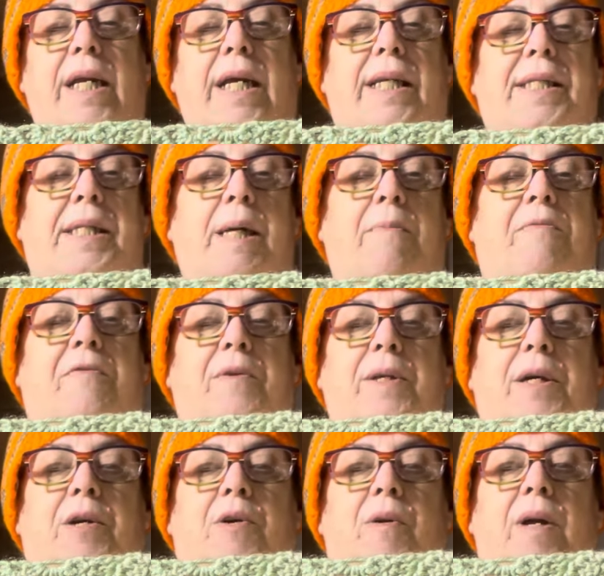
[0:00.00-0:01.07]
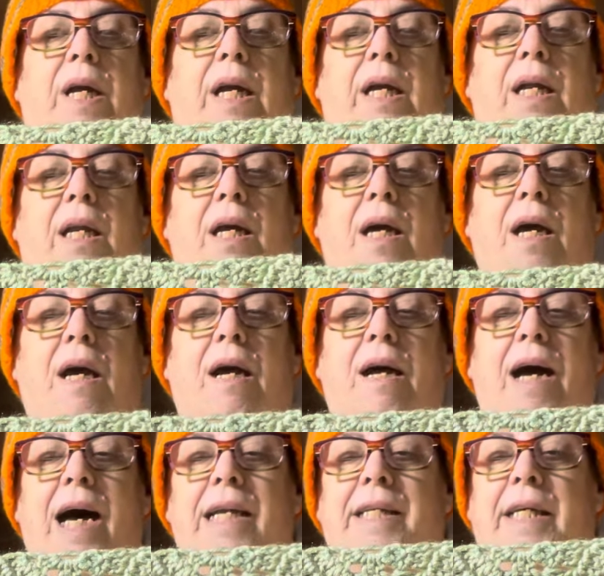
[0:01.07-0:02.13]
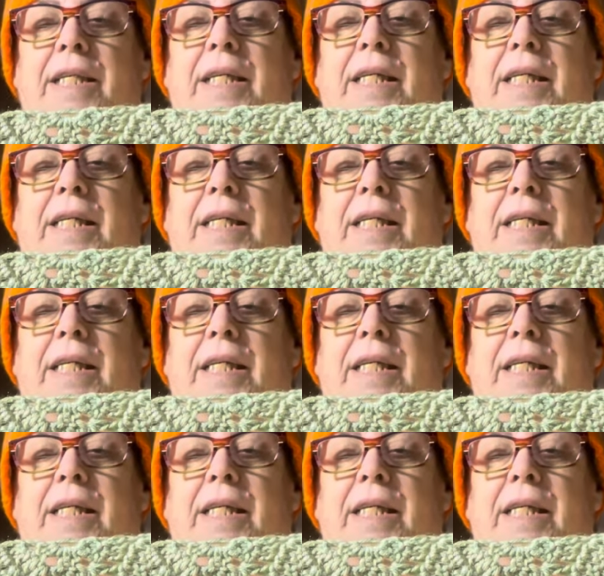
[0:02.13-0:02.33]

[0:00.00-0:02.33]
except for the green. I did